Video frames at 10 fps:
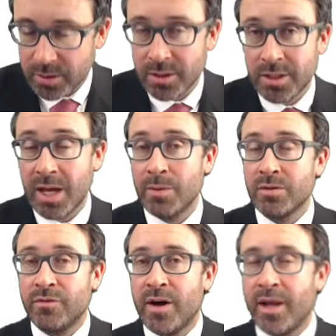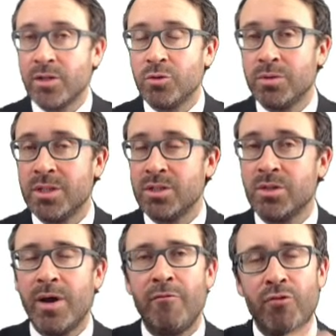to the statement of financial
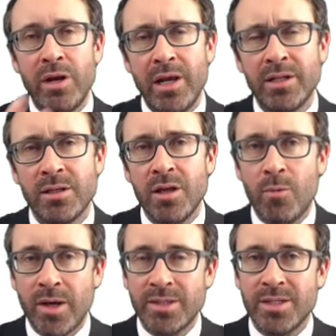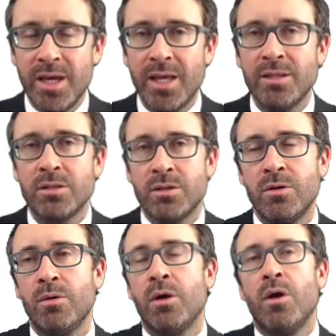position. So every lease that you enter
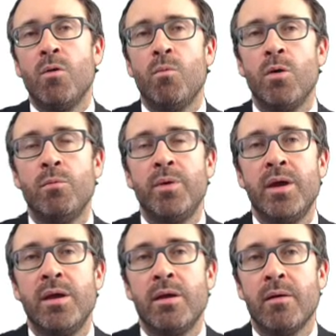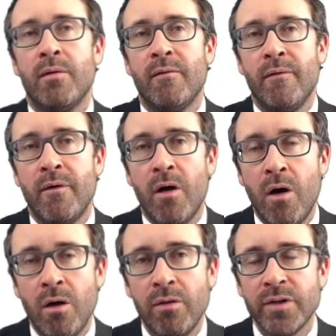into will be
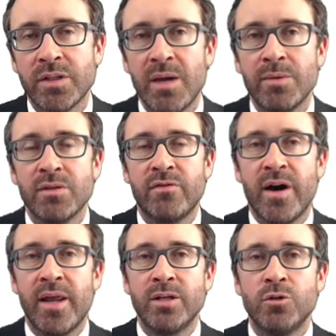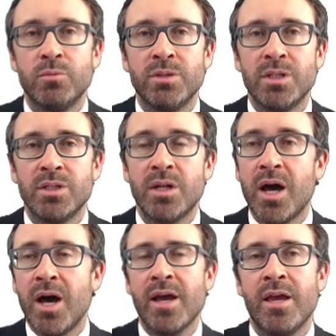on the statement of financial
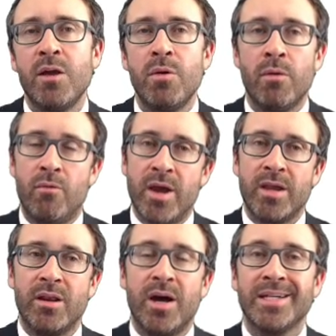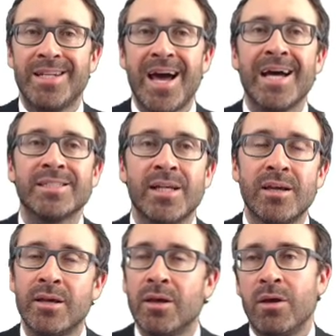position, i.e. we will recognise an
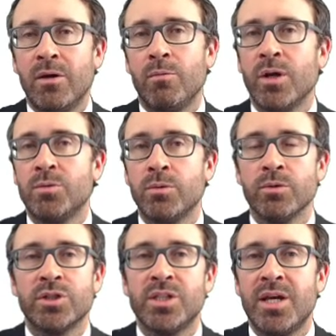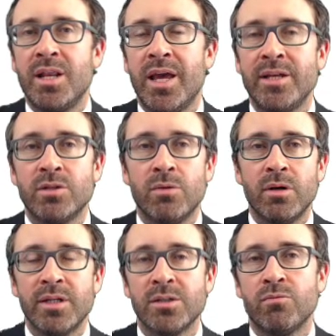asset, which we will see later
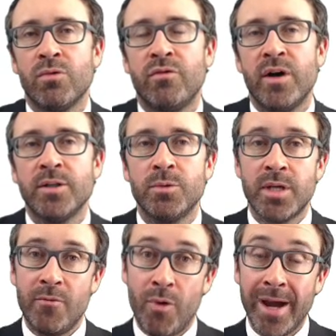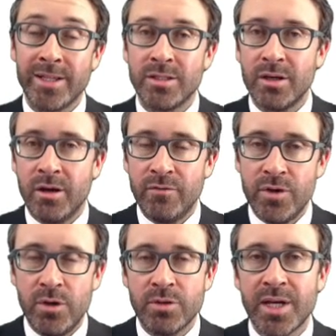on is referred to as a right of
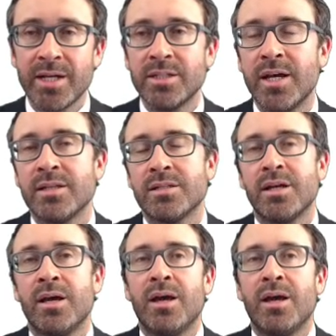use asset,